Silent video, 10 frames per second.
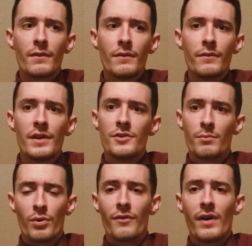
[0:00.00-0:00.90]
vision
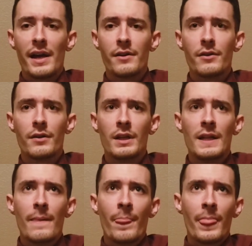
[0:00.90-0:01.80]
provider,
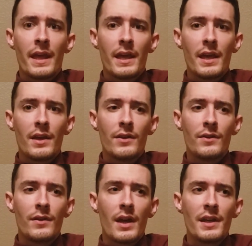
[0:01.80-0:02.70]

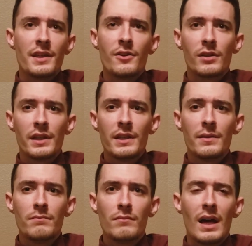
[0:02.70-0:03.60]
is a
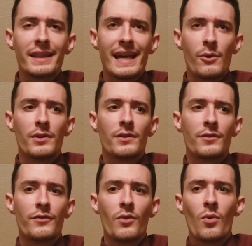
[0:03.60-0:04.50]
yearly allowance
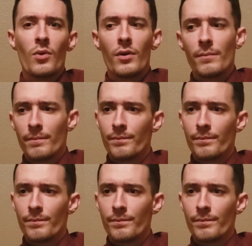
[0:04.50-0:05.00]
for